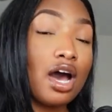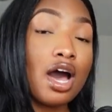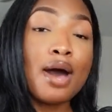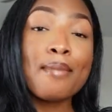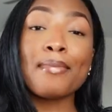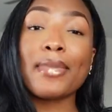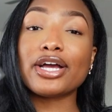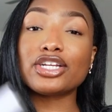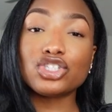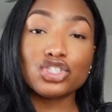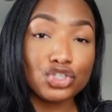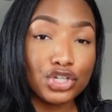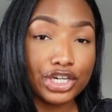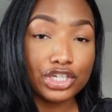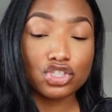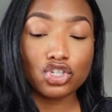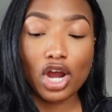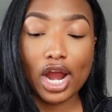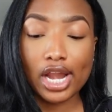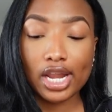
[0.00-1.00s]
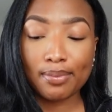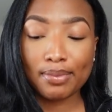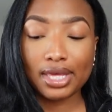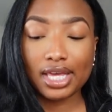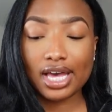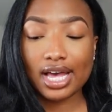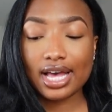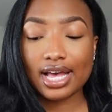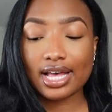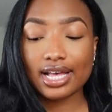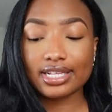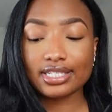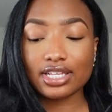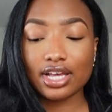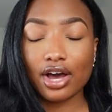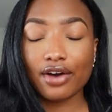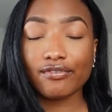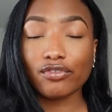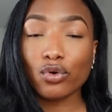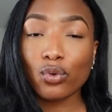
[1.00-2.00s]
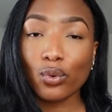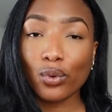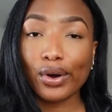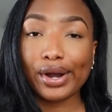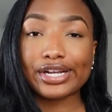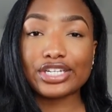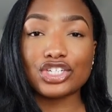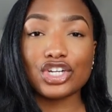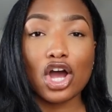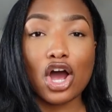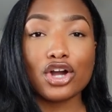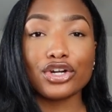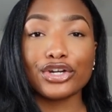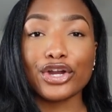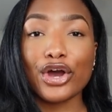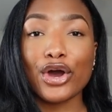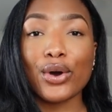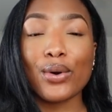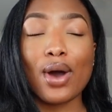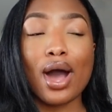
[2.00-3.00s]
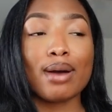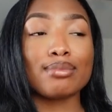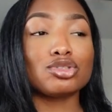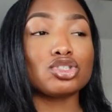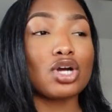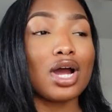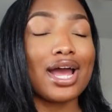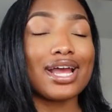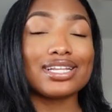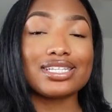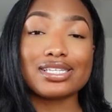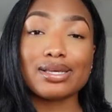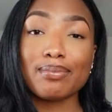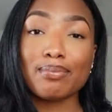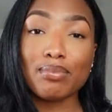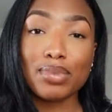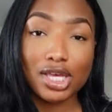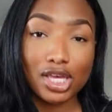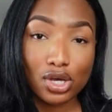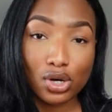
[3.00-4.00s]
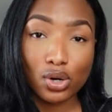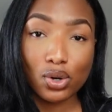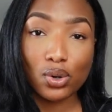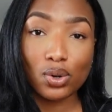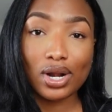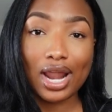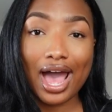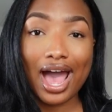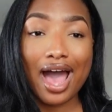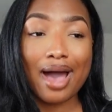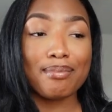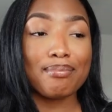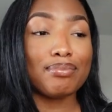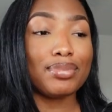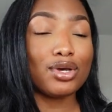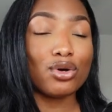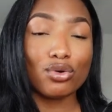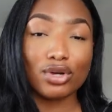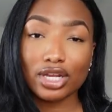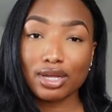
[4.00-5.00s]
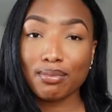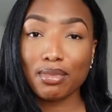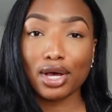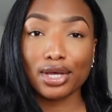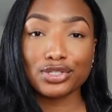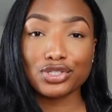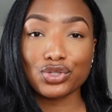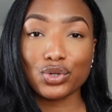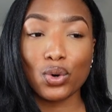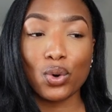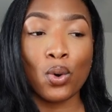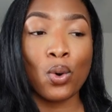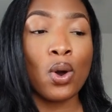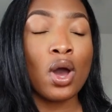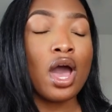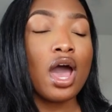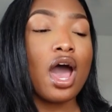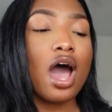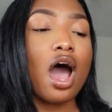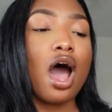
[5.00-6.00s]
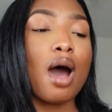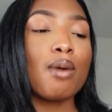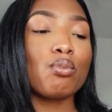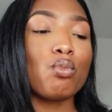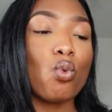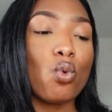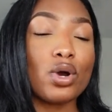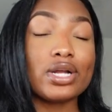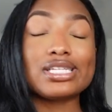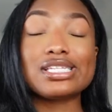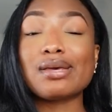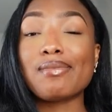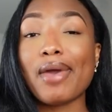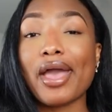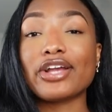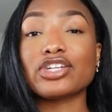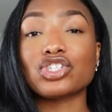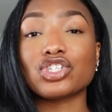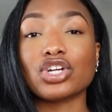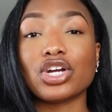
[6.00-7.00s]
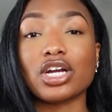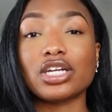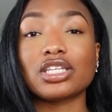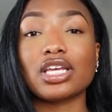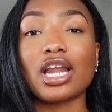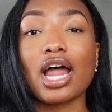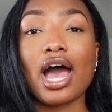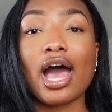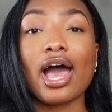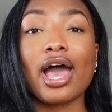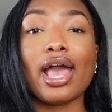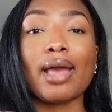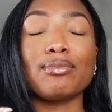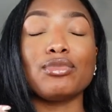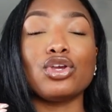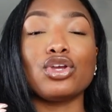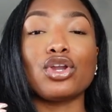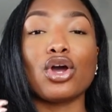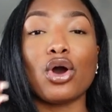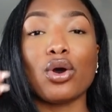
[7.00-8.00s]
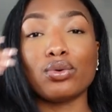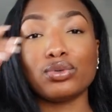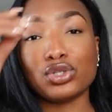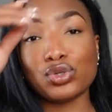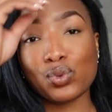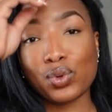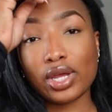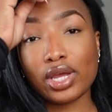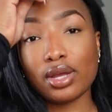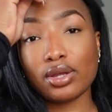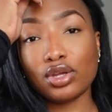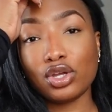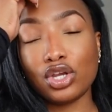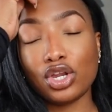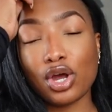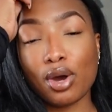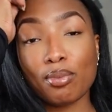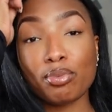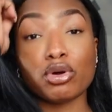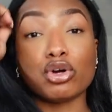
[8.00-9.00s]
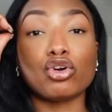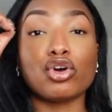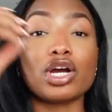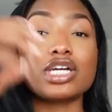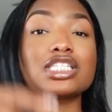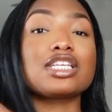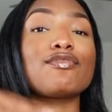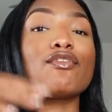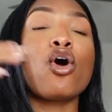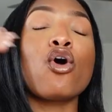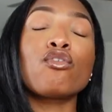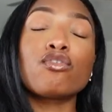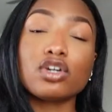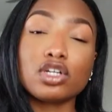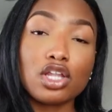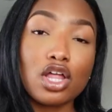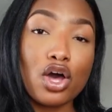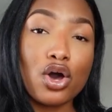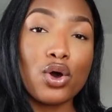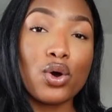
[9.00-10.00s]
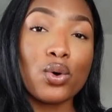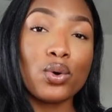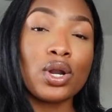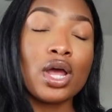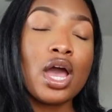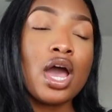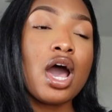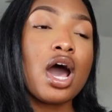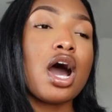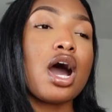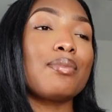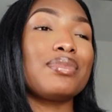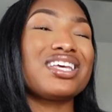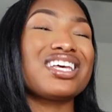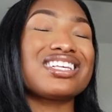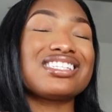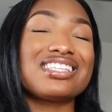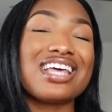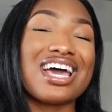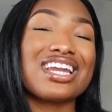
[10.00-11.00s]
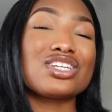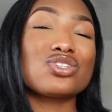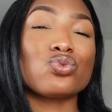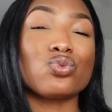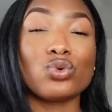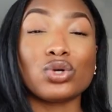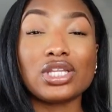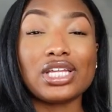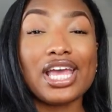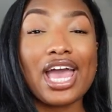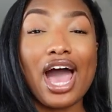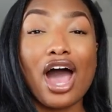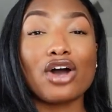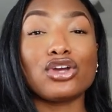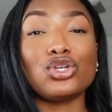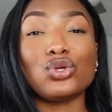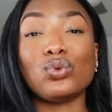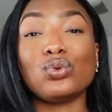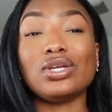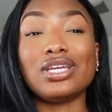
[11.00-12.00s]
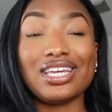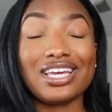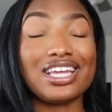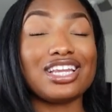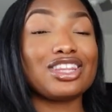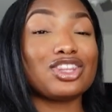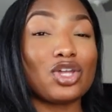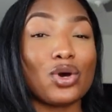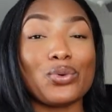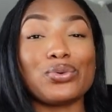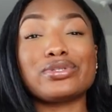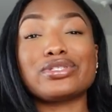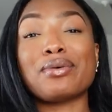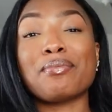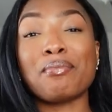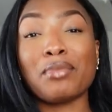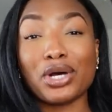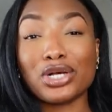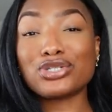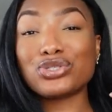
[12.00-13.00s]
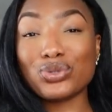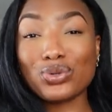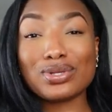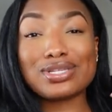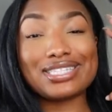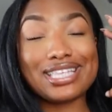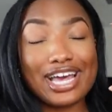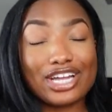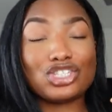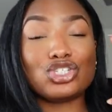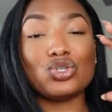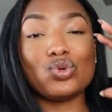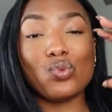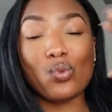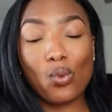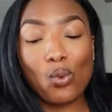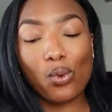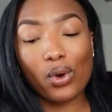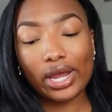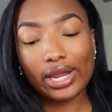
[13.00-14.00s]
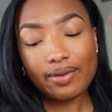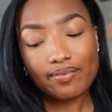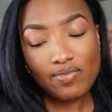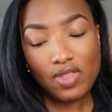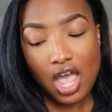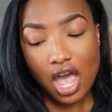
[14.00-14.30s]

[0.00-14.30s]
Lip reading: my strength training, because of course, y'all know I'm trying to build, I'm building muscle. I want to make sure that I'm, you know, doing, you know, progressive overload, because that is really how you get those muscles that you want.